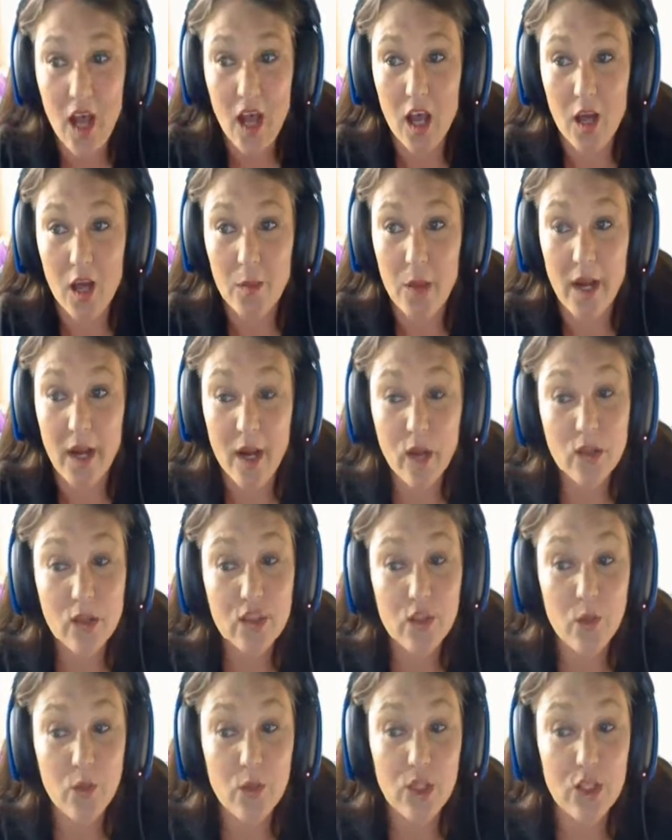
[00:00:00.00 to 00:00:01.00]
Um, I
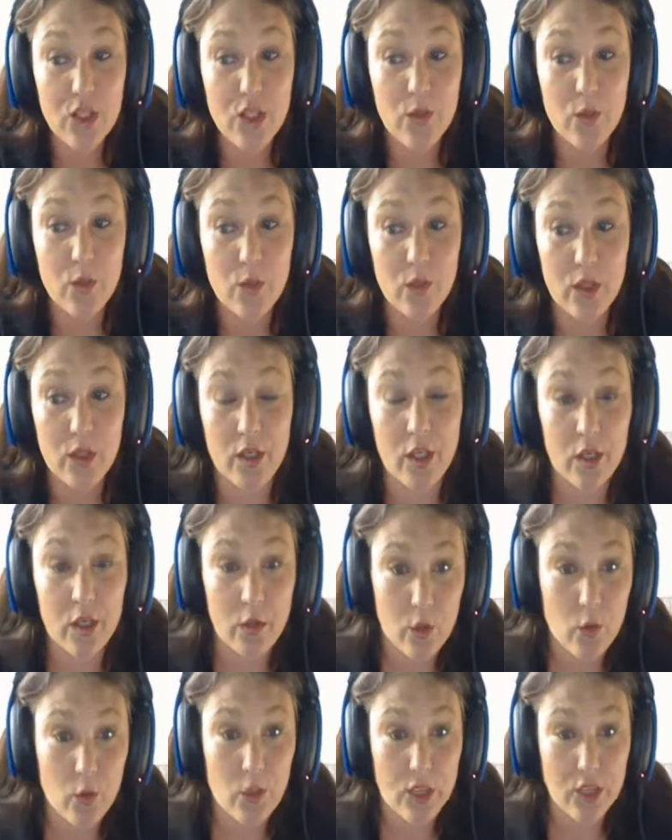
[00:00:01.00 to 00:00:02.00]
also want to do
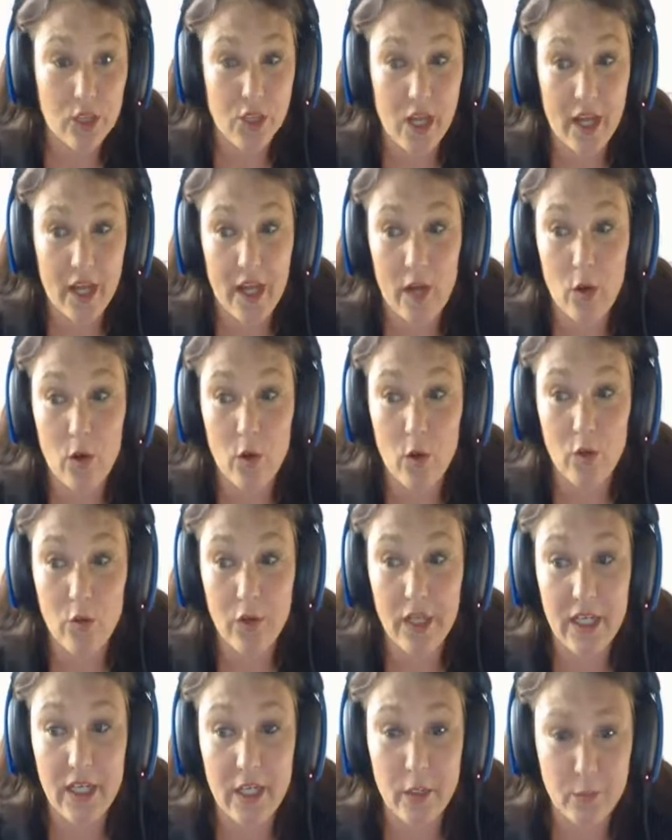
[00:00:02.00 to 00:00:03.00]
another quick shout-out.
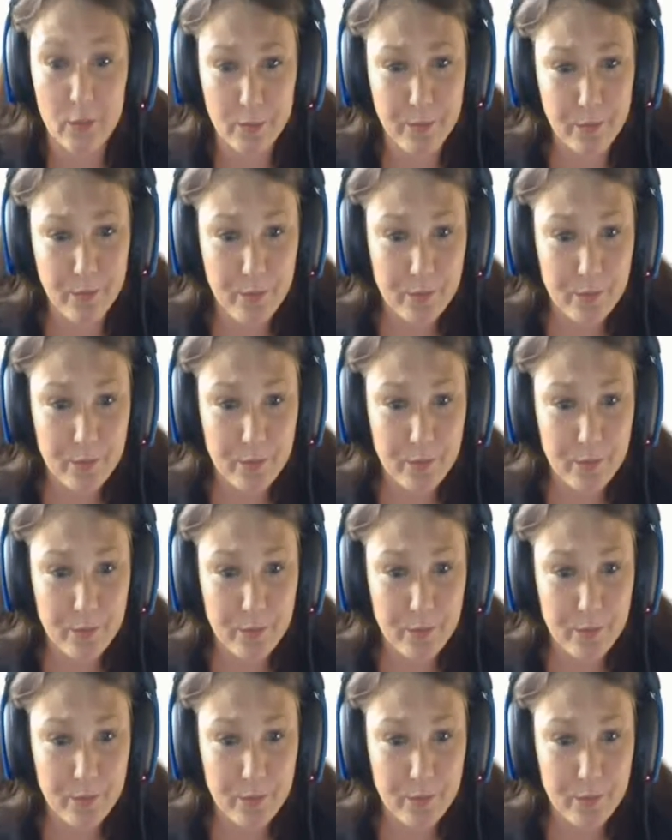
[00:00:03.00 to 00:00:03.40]
Over here,